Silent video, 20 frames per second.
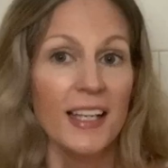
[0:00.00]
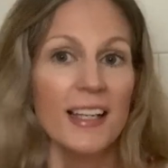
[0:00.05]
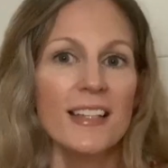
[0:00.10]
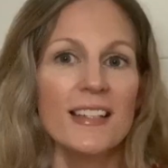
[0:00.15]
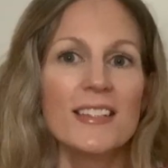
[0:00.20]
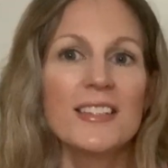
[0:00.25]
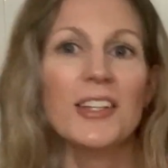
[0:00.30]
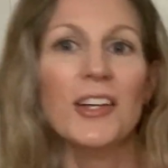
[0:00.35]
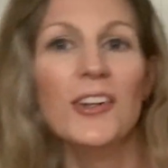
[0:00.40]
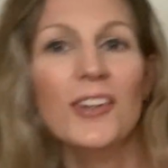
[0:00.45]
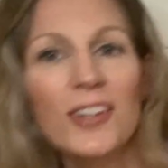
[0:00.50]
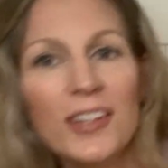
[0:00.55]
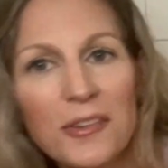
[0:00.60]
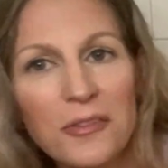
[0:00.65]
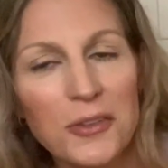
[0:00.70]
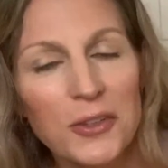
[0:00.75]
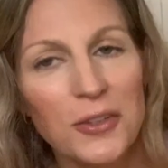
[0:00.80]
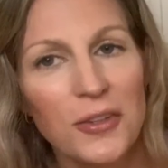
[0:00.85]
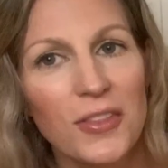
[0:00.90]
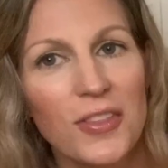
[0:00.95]
So
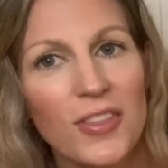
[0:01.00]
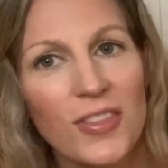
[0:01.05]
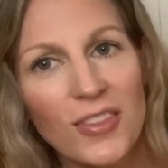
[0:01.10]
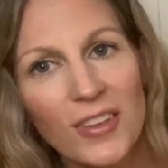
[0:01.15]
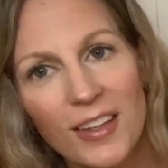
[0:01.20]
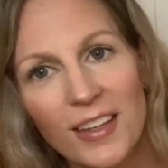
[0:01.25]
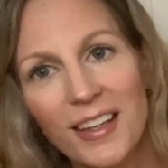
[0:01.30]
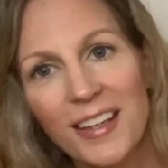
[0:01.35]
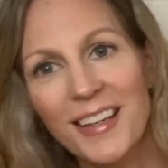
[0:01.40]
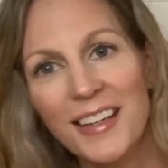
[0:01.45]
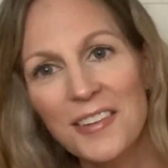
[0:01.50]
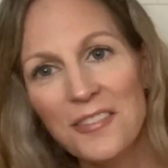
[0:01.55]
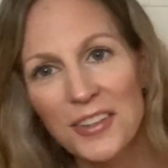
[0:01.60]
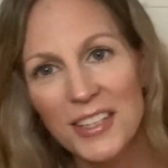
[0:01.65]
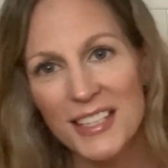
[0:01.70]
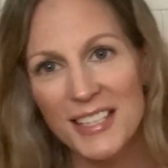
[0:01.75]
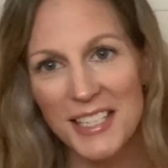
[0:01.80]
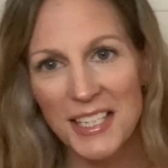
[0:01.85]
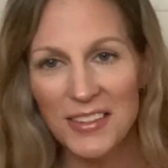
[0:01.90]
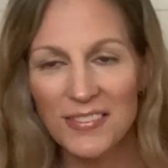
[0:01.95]
if I
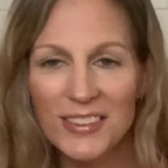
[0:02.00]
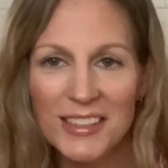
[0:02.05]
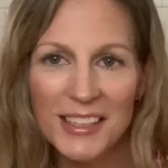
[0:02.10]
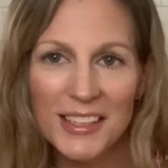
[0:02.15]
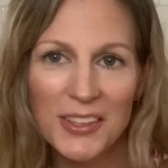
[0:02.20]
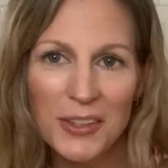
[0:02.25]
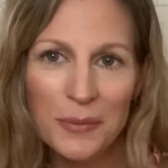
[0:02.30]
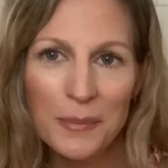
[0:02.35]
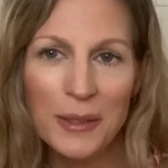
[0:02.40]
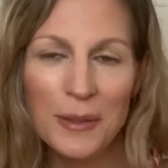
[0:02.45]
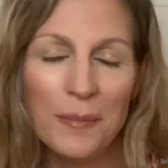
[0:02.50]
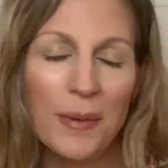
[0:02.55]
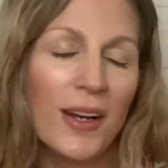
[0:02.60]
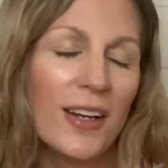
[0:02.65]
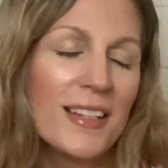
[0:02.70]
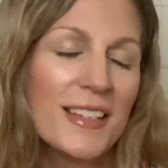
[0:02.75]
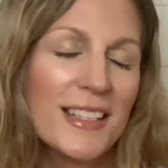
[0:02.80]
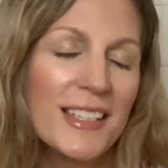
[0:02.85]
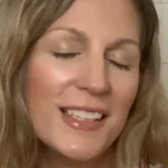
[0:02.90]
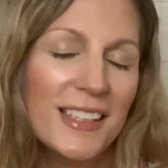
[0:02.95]
seem a little bit
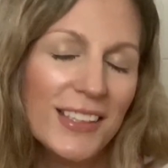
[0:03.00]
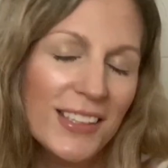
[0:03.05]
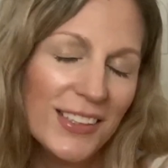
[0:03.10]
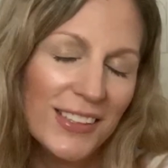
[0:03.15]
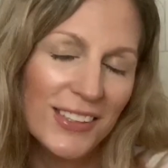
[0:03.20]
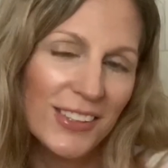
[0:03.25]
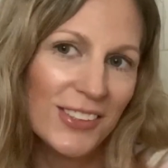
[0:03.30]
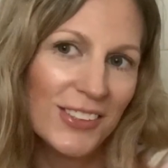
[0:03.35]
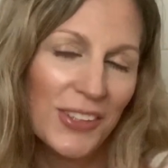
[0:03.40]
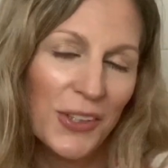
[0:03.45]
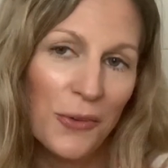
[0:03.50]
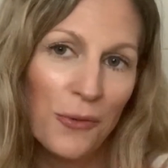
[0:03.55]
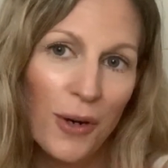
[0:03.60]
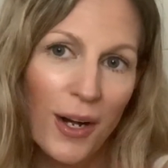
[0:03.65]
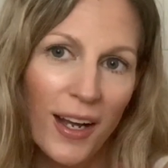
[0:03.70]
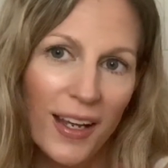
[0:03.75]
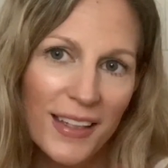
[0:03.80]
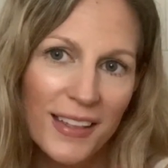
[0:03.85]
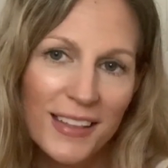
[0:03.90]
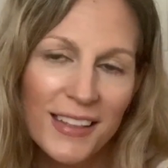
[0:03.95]
POTSie, you'll know
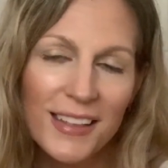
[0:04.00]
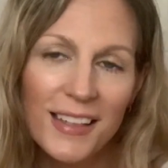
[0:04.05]
why.